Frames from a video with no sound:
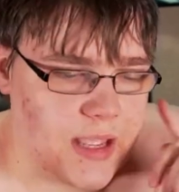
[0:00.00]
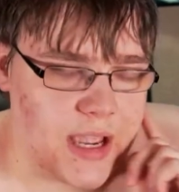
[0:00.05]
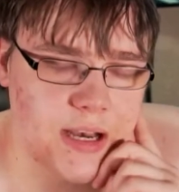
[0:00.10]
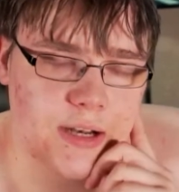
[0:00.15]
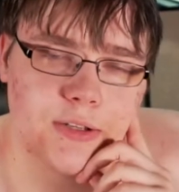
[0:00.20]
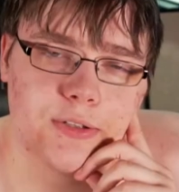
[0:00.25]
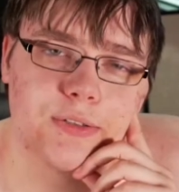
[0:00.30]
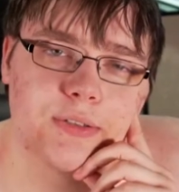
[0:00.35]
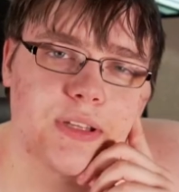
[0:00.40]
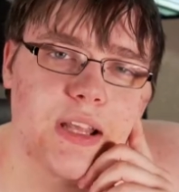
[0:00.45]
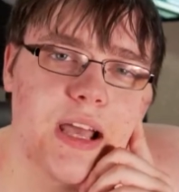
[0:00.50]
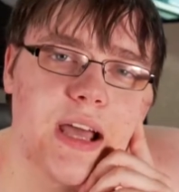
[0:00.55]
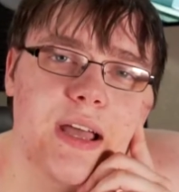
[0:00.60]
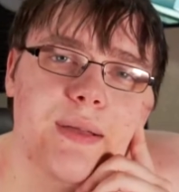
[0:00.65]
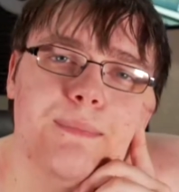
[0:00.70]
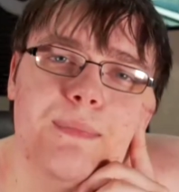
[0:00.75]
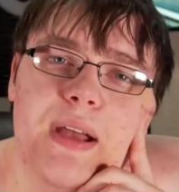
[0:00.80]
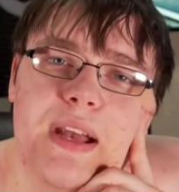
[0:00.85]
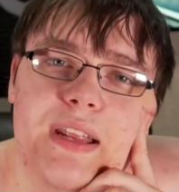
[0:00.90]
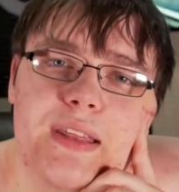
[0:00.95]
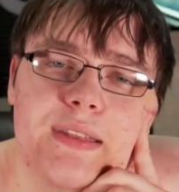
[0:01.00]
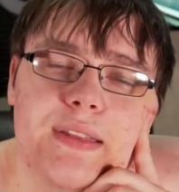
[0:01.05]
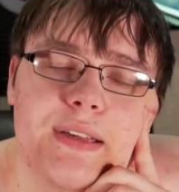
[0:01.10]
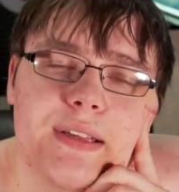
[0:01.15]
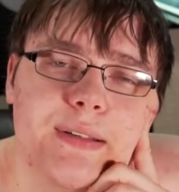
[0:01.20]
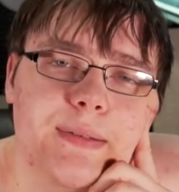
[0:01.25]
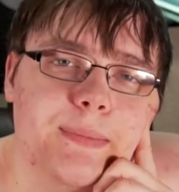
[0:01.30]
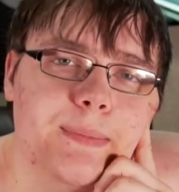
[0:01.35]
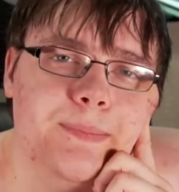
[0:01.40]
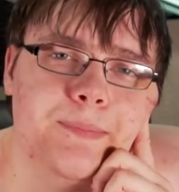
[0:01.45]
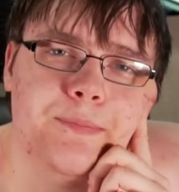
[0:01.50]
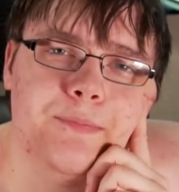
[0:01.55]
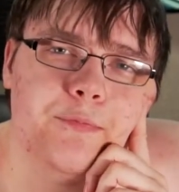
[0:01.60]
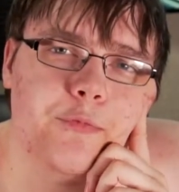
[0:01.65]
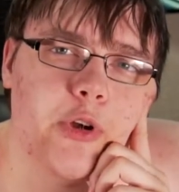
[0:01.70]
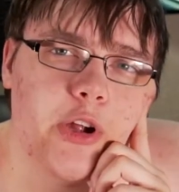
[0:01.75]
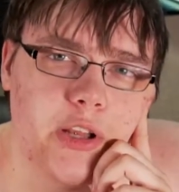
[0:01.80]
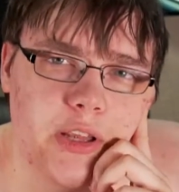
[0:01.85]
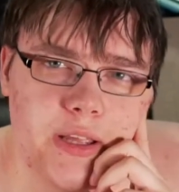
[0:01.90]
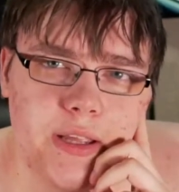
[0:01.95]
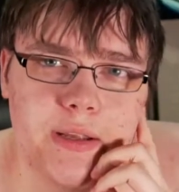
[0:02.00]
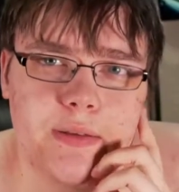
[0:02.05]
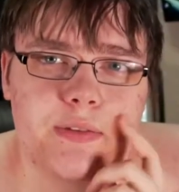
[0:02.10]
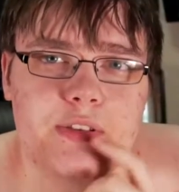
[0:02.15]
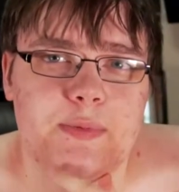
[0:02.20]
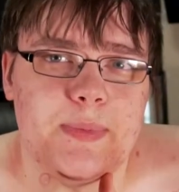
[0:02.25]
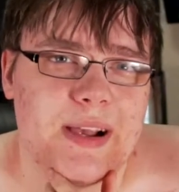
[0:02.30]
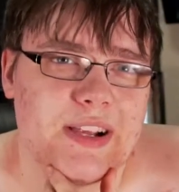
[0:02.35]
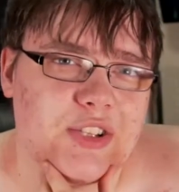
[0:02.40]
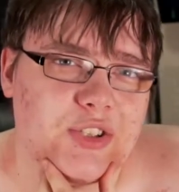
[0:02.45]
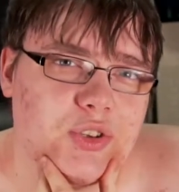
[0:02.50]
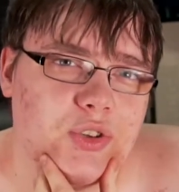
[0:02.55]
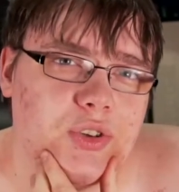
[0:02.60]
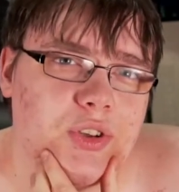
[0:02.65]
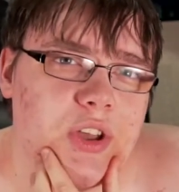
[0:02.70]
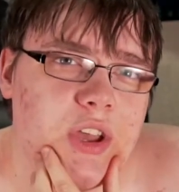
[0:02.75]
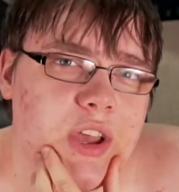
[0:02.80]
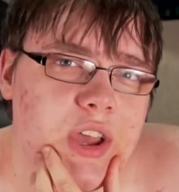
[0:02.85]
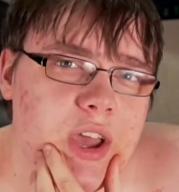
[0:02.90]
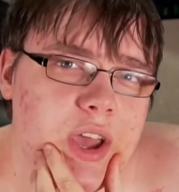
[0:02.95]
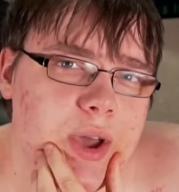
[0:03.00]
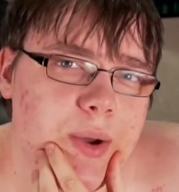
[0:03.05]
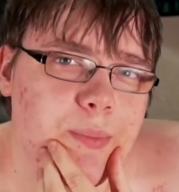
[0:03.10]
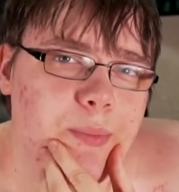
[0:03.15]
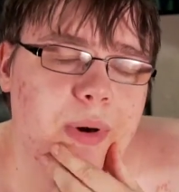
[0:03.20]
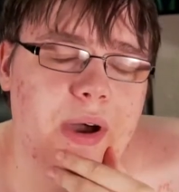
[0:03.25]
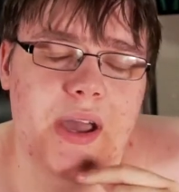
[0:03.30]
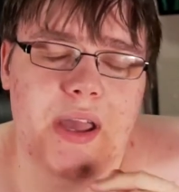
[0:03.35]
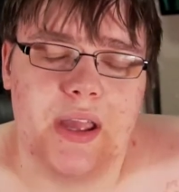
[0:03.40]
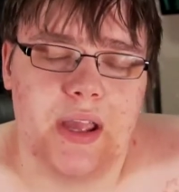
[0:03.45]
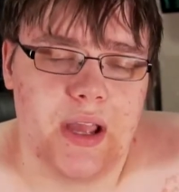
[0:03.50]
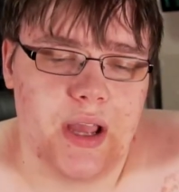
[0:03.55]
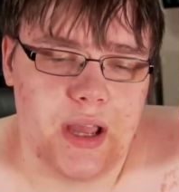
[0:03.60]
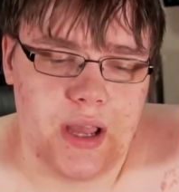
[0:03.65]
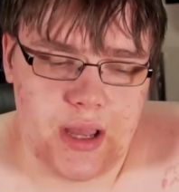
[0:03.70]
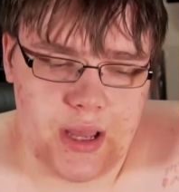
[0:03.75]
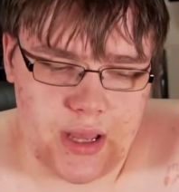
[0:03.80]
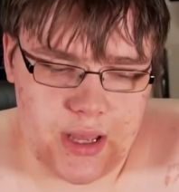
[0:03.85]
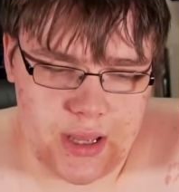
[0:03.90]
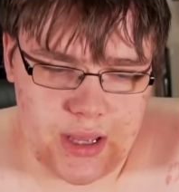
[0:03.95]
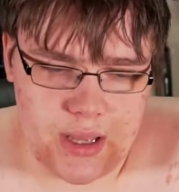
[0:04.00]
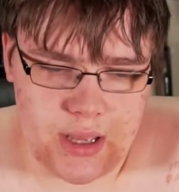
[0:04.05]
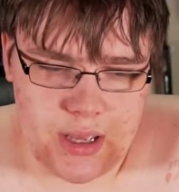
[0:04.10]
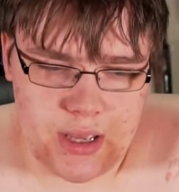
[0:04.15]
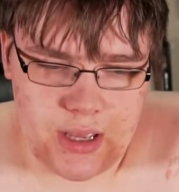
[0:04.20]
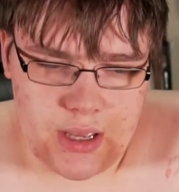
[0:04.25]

I don't got anything really special, but uh,